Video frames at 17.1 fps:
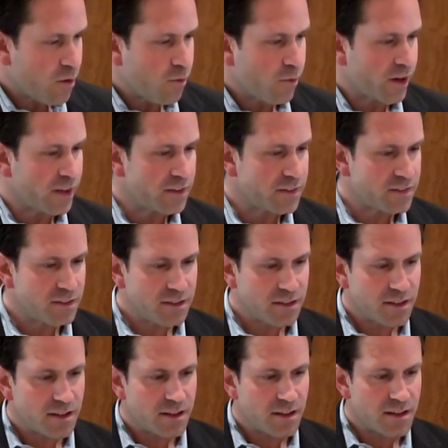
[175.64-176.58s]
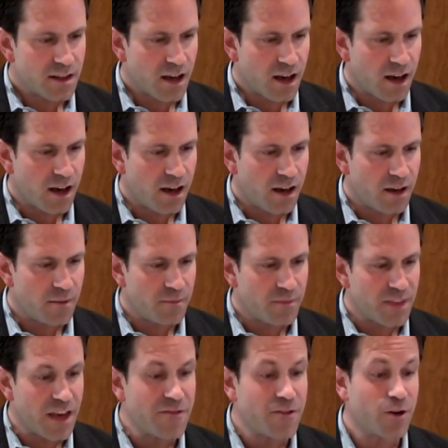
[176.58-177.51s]
What else?
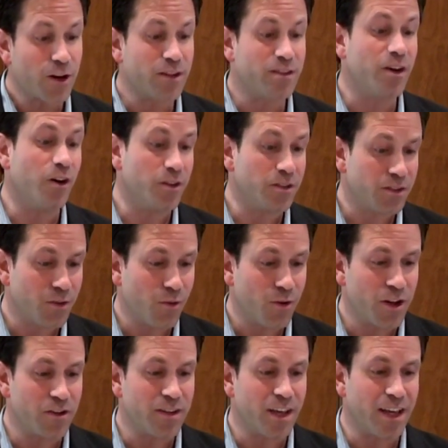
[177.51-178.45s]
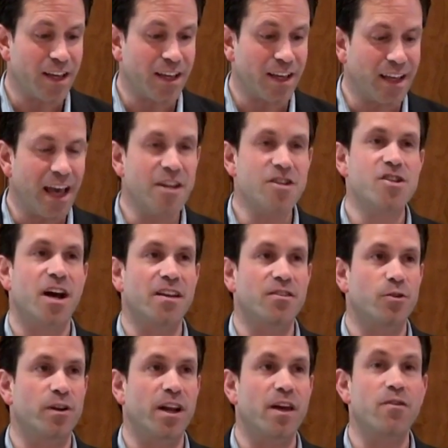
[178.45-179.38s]
If you're an adult, when you're taking
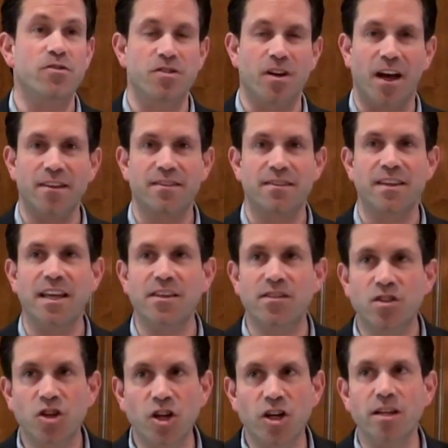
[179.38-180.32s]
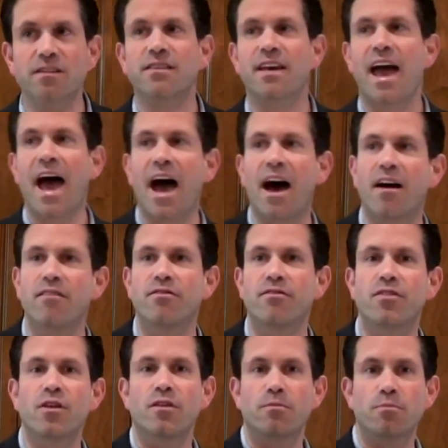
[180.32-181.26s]
headshots or any other shots, it's good to
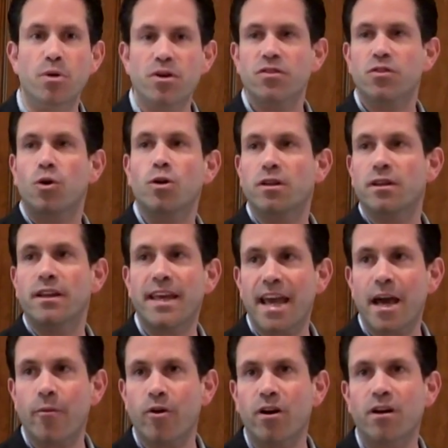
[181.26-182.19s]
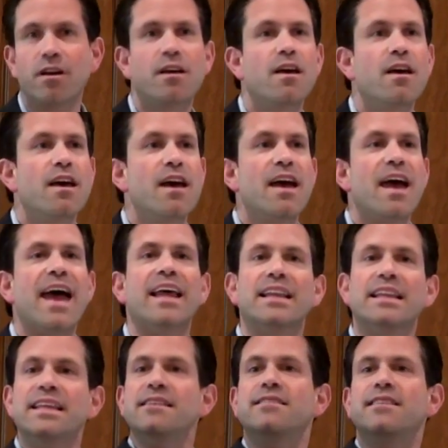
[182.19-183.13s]
have the person holding the camera
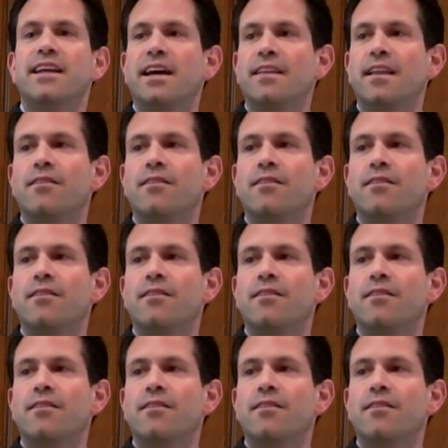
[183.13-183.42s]
at least at eye